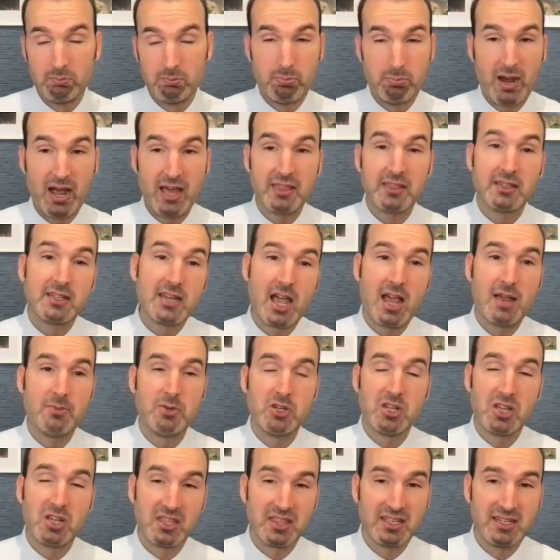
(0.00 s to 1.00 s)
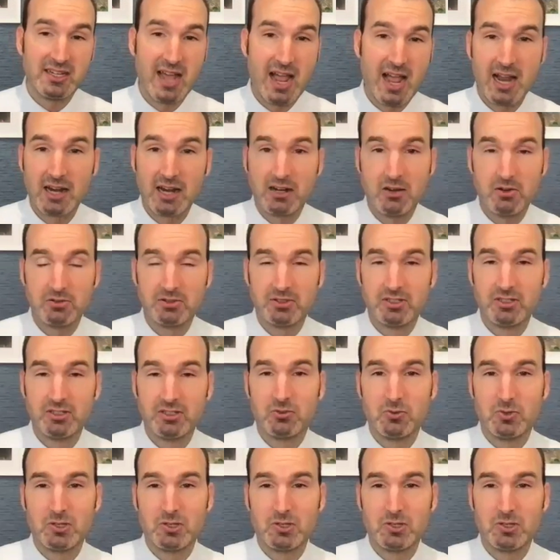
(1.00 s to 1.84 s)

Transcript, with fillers: by the time you get the diagnosis,